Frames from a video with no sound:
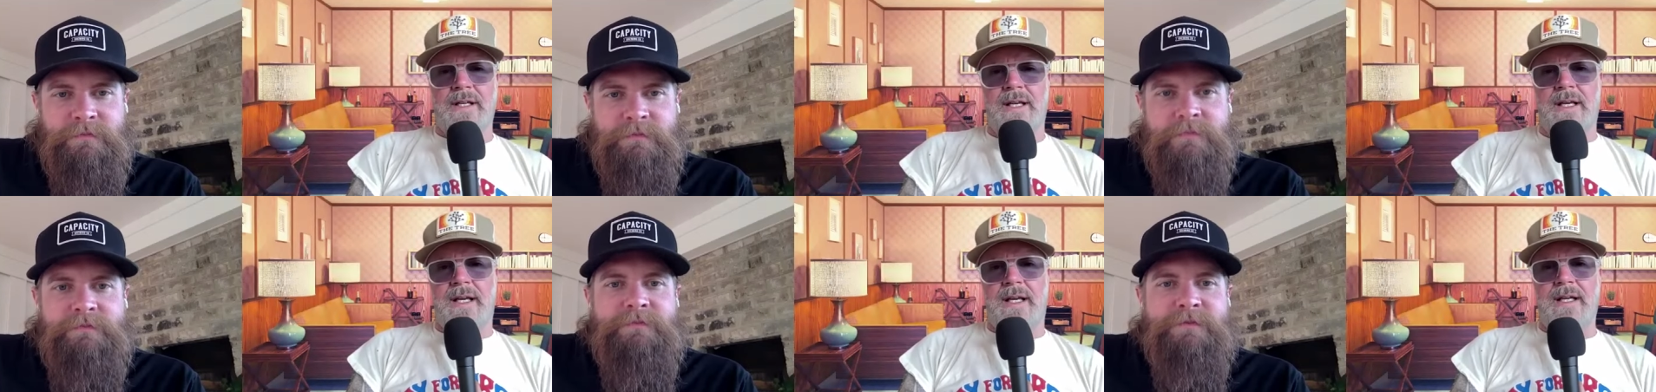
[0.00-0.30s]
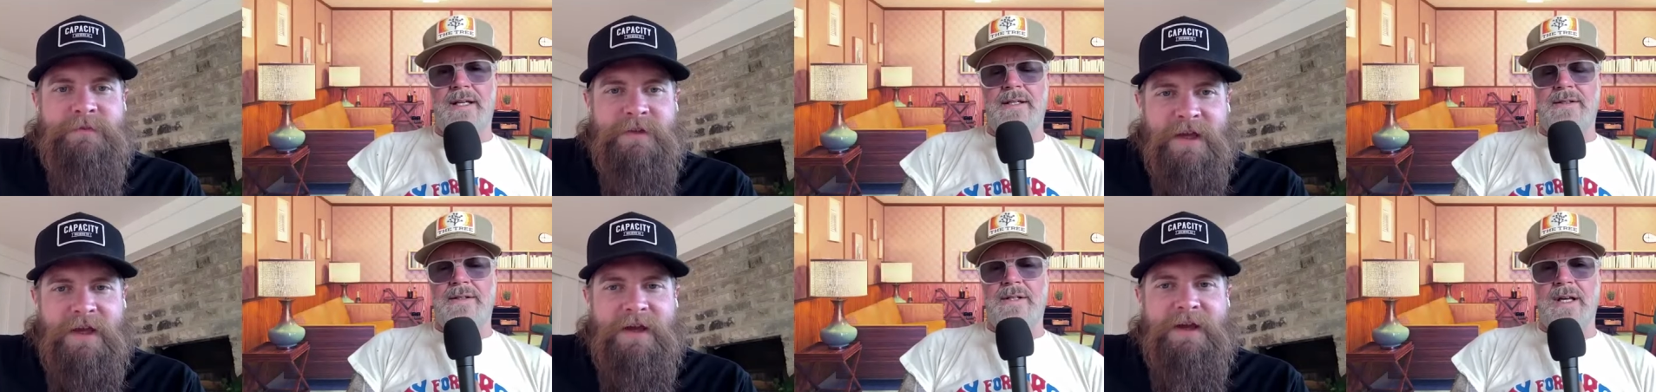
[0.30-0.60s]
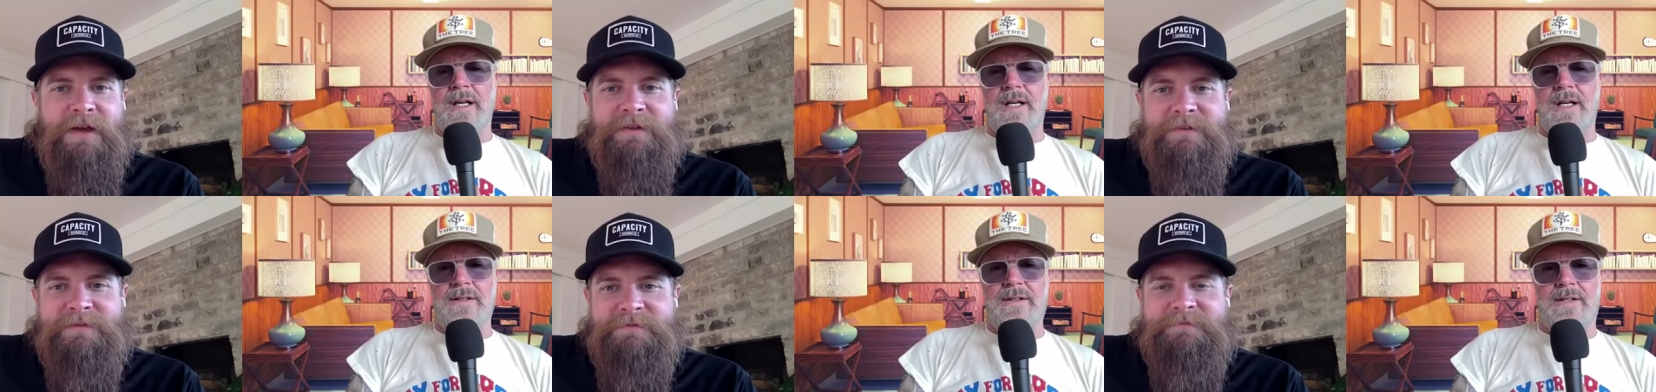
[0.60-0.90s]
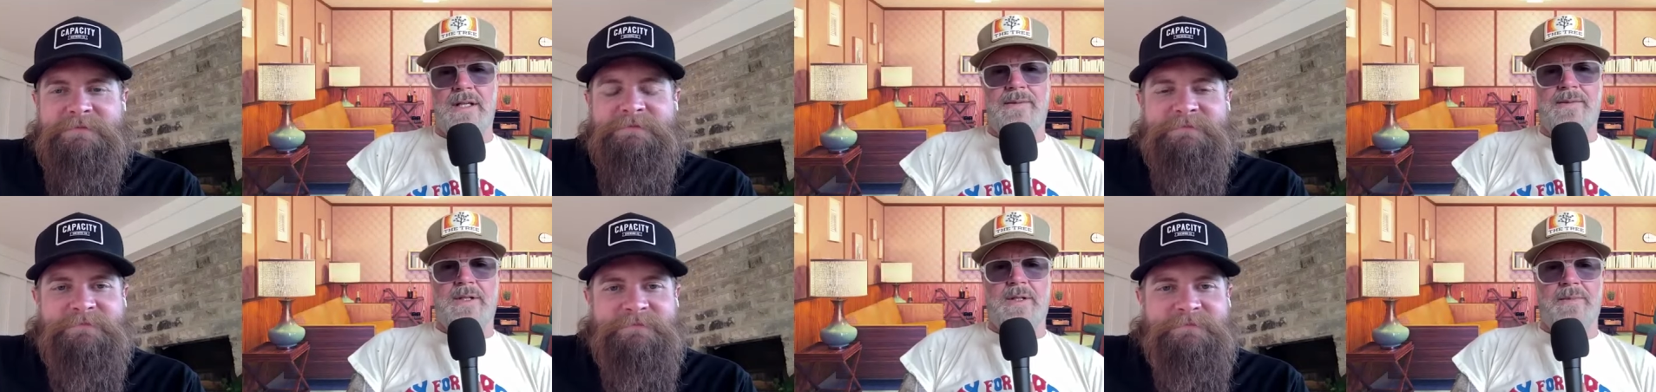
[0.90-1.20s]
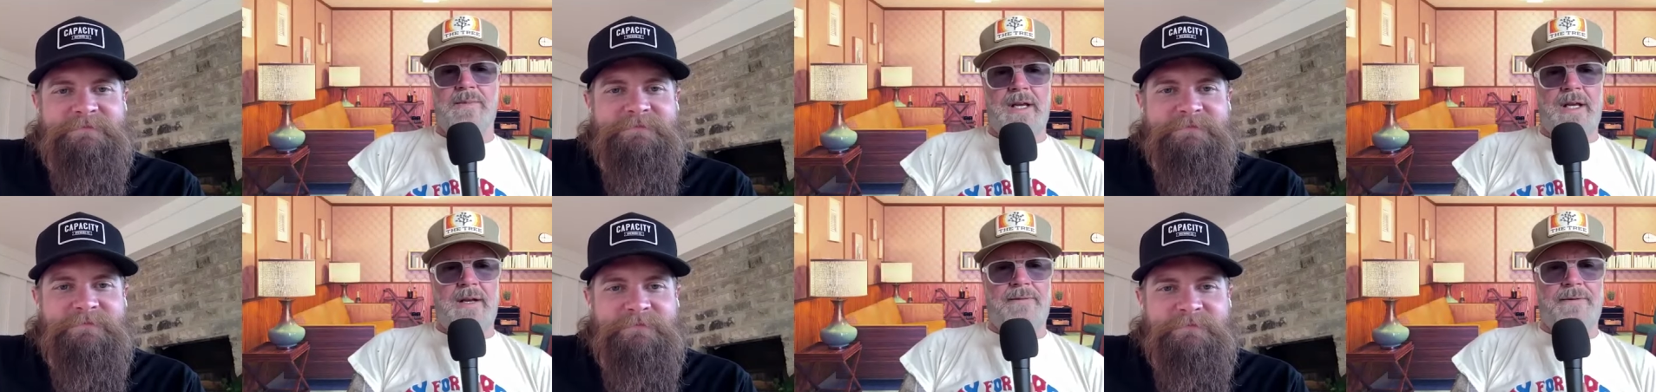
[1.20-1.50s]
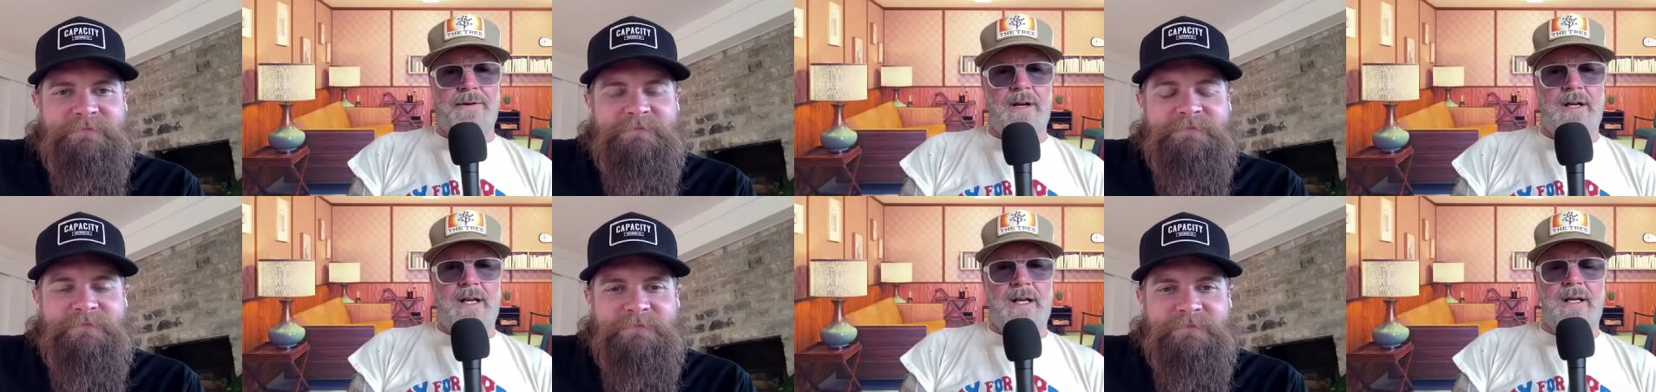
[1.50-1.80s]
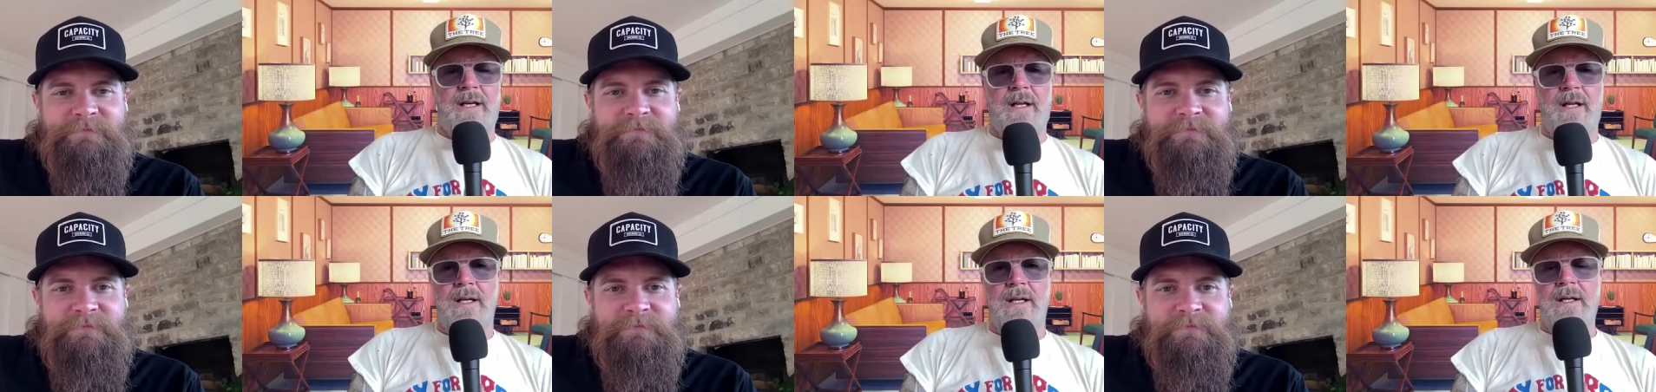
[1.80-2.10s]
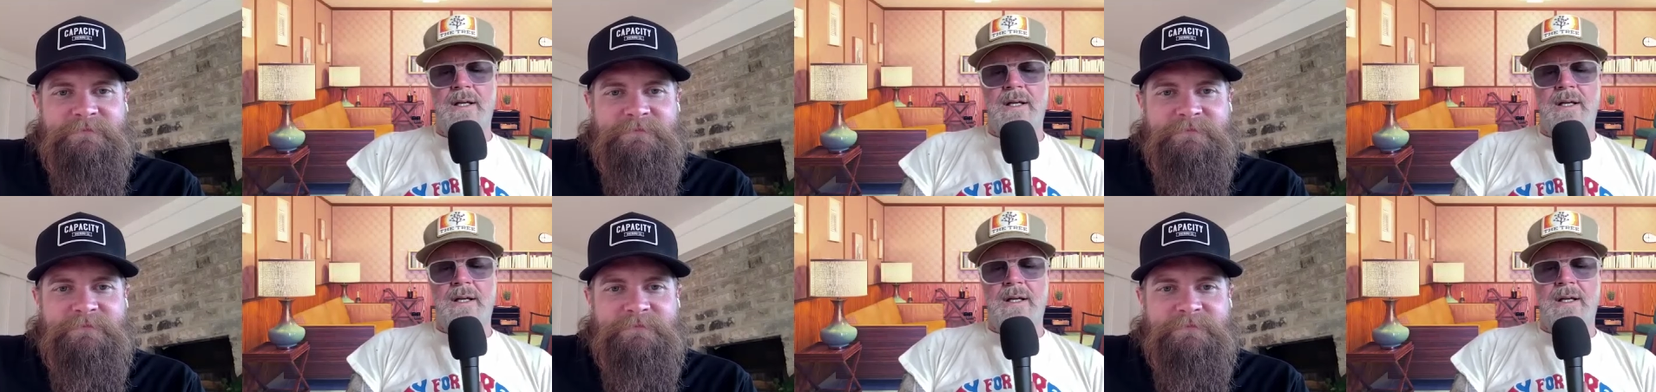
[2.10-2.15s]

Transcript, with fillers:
Speaker 1: He is uh, yeah. seems to be a fucking